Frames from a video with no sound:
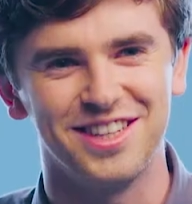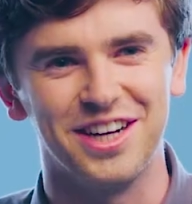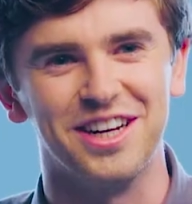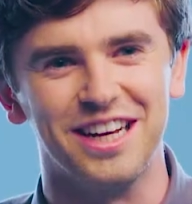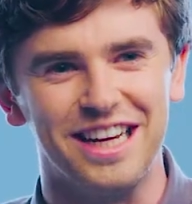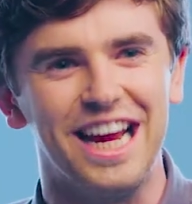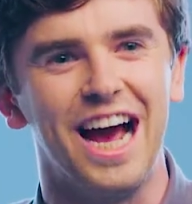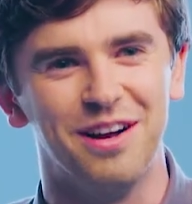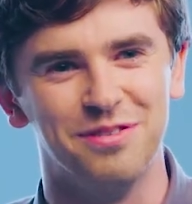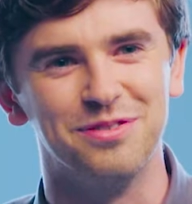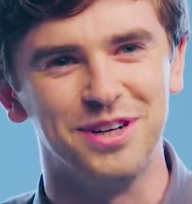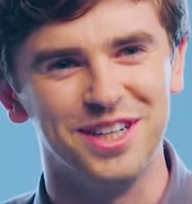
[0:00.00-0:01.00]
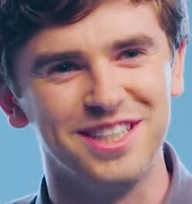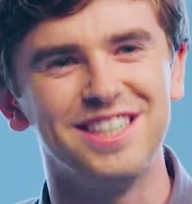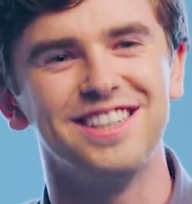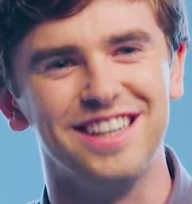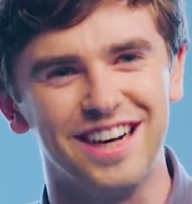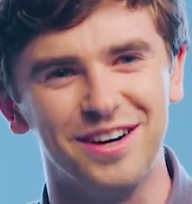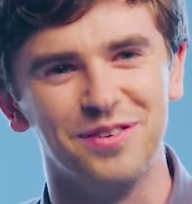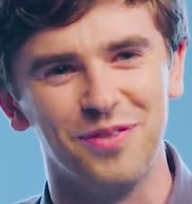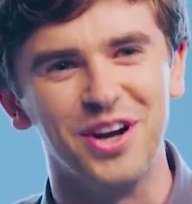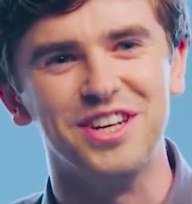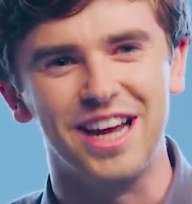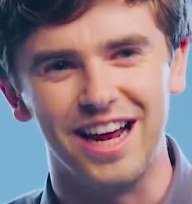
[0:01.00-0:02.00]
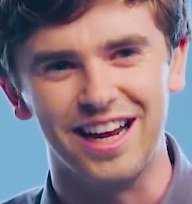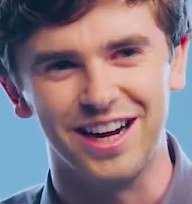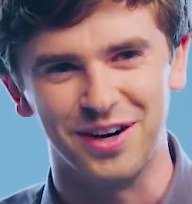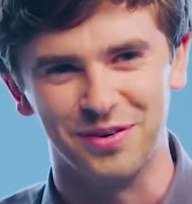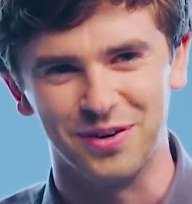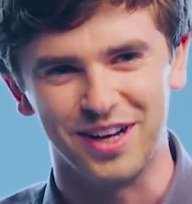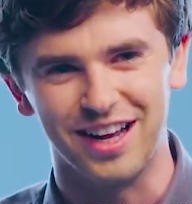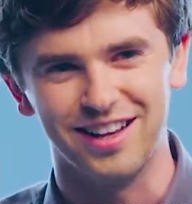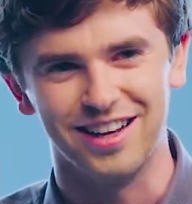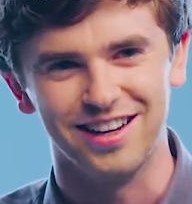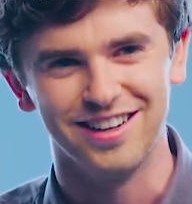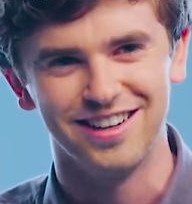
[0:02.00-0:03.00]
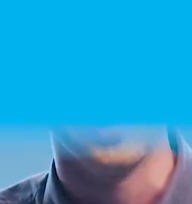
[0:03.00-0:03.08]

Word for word: suddenly Alfred. Yeah, one day I will get there.